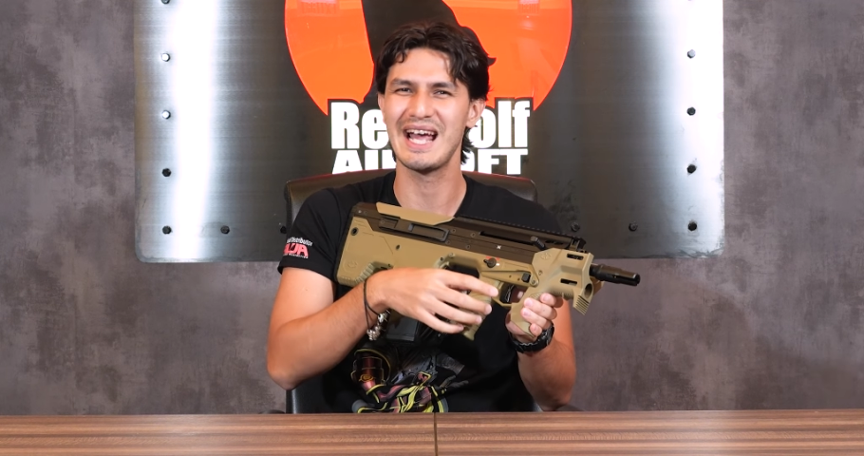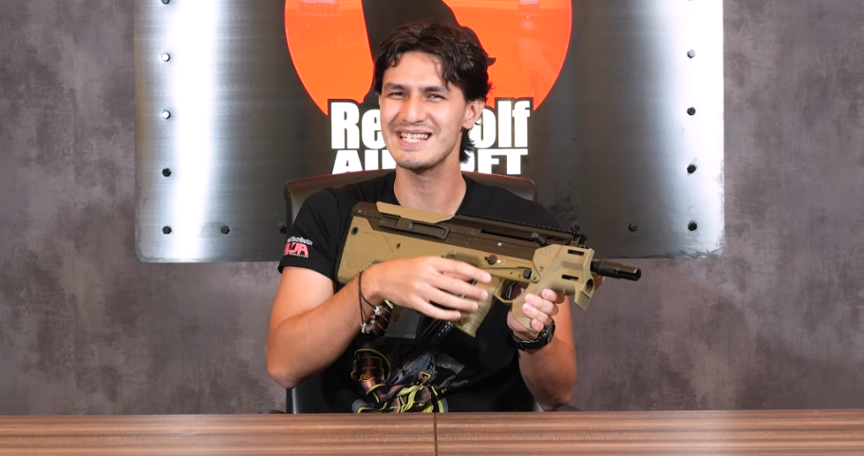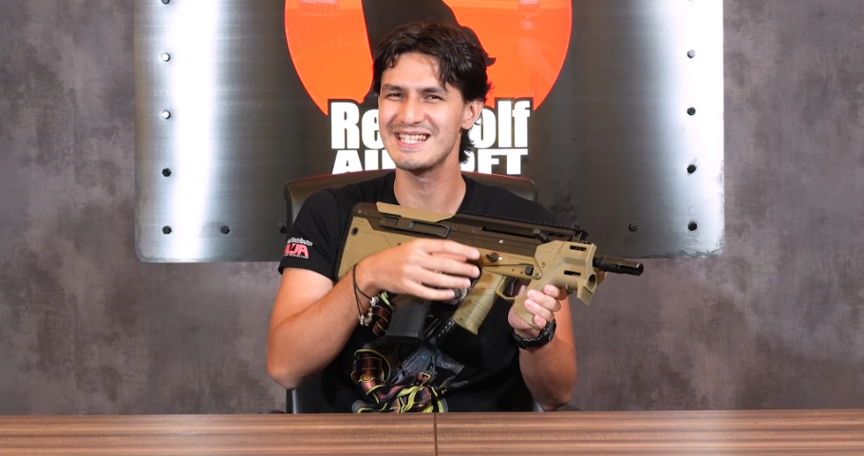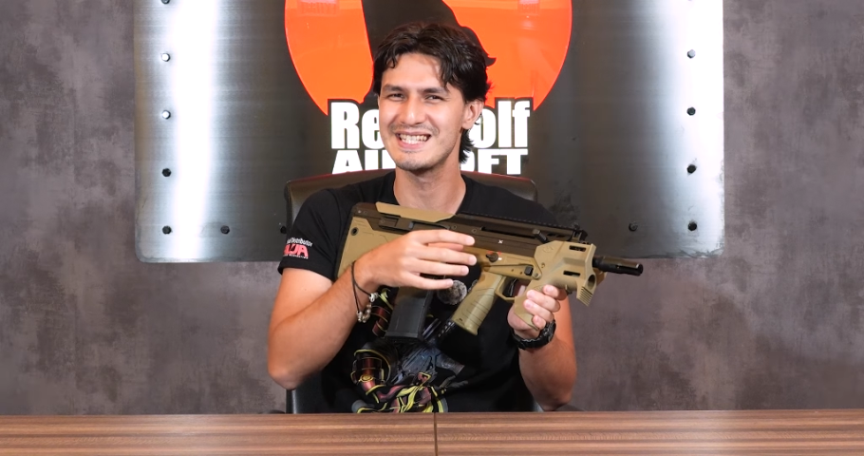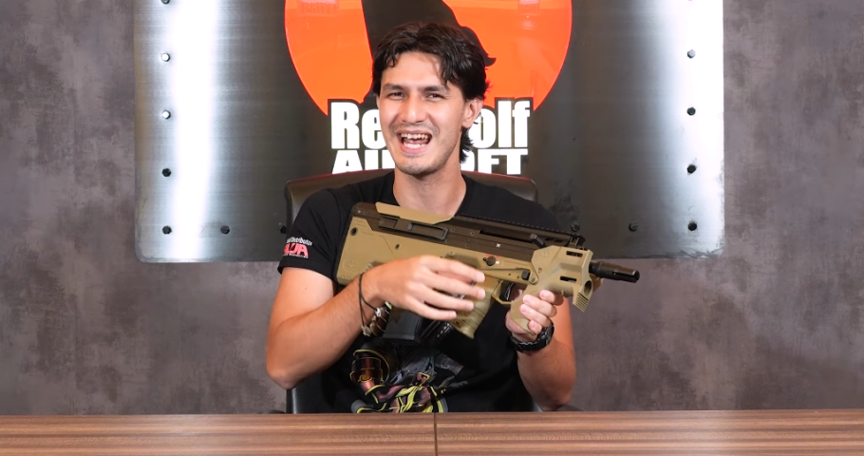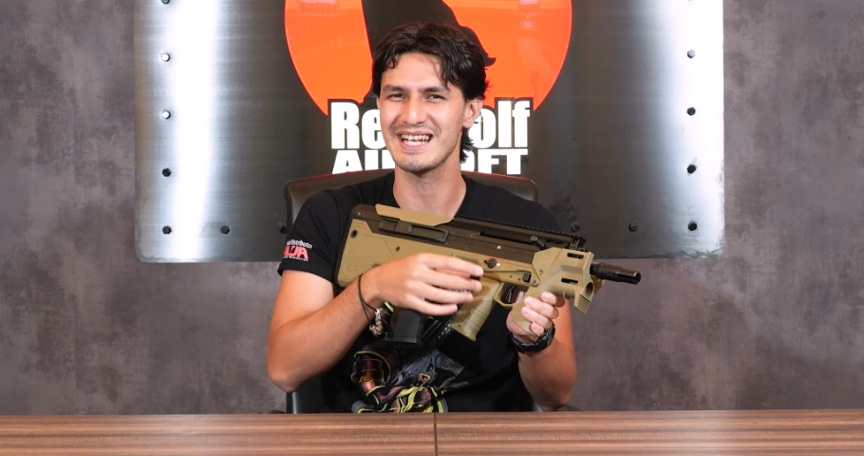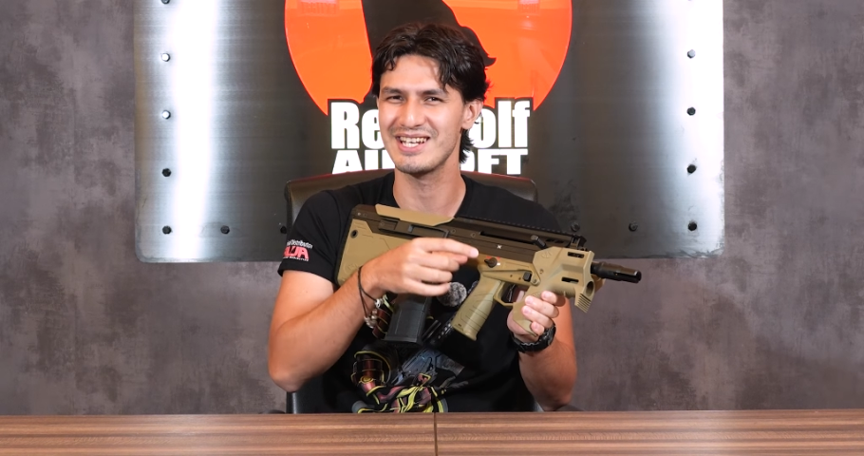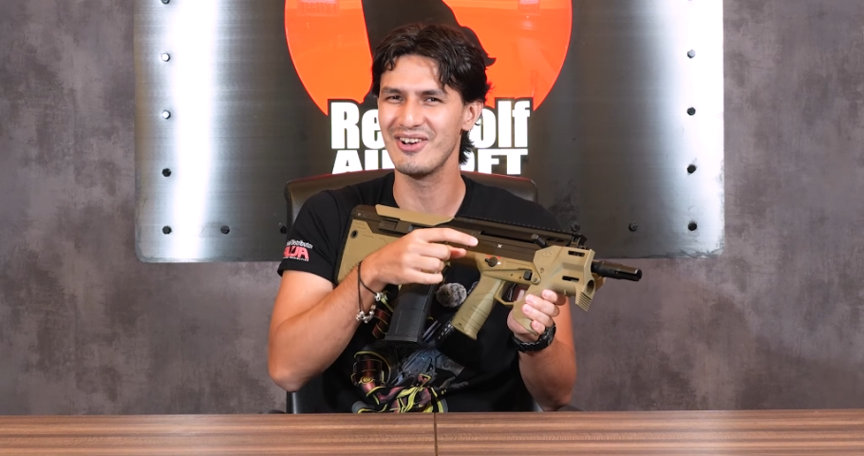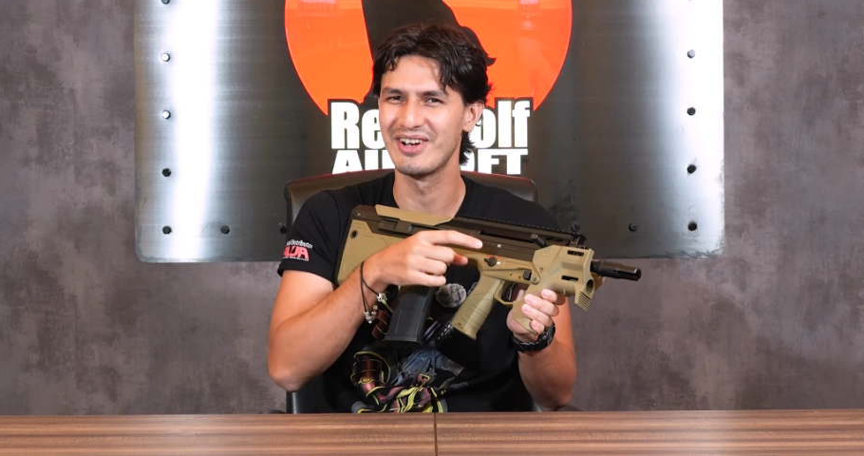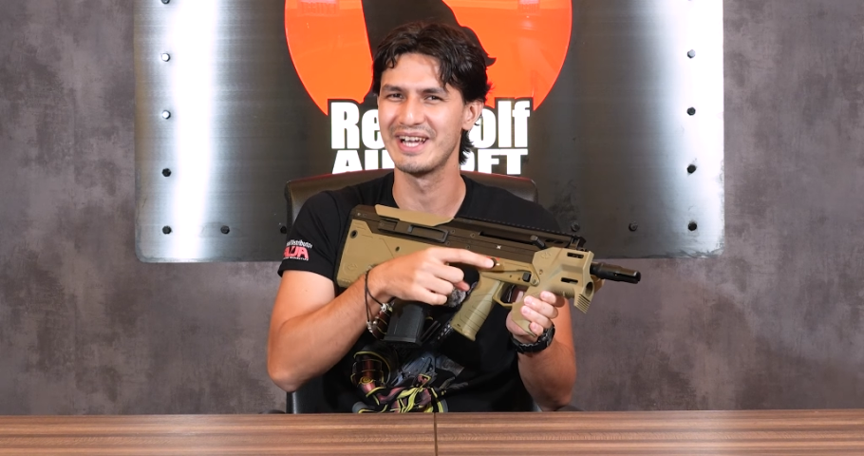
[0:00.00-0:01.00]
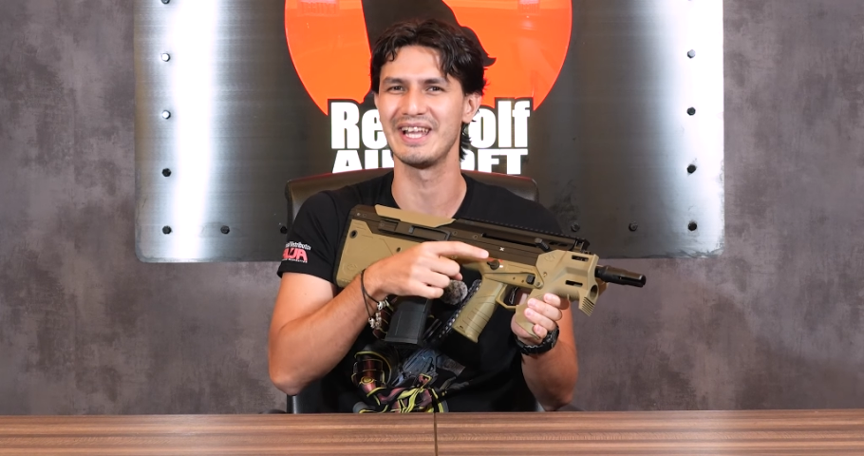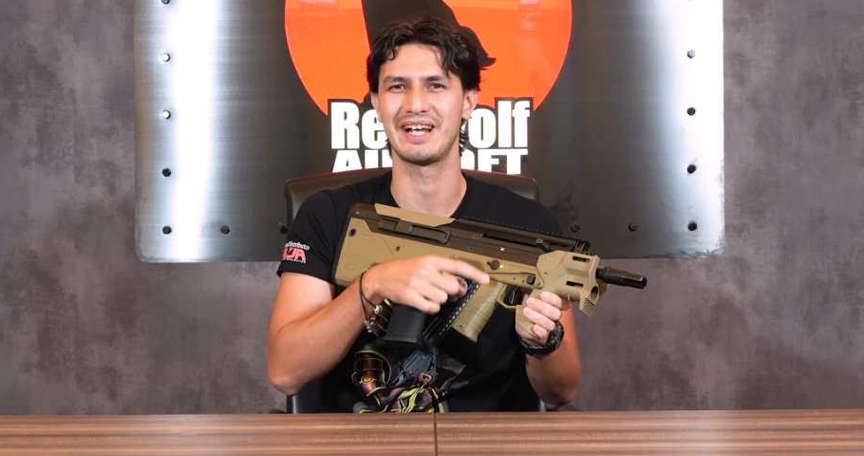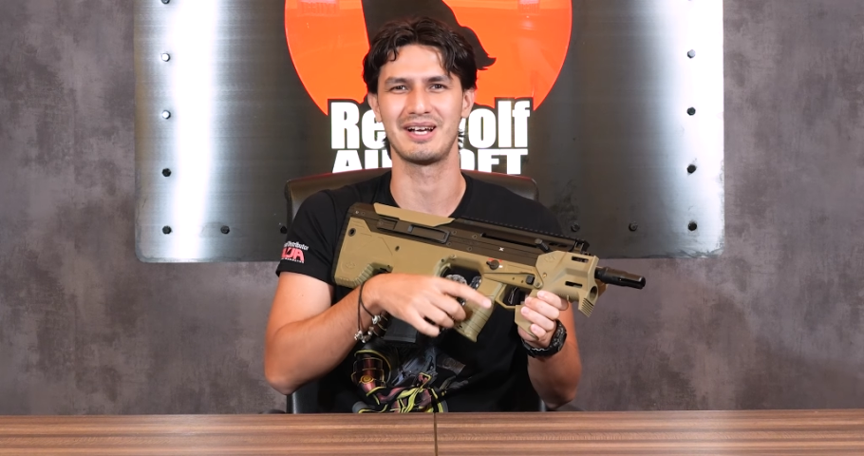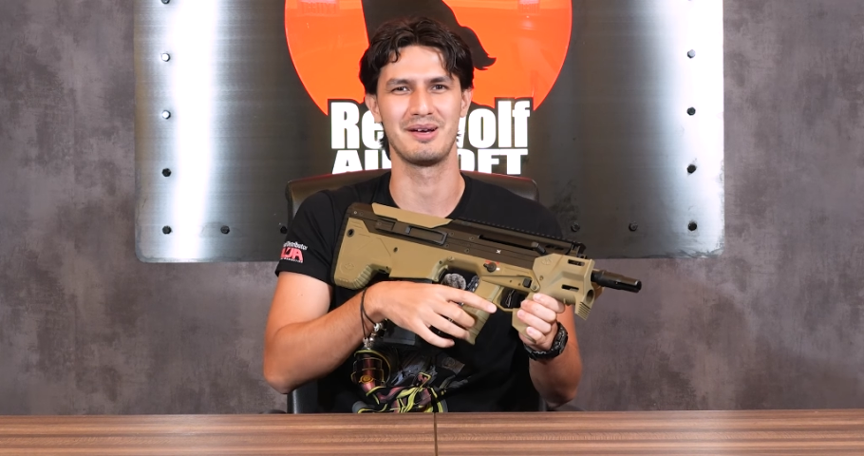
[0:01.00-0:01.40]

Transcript: has a tactile click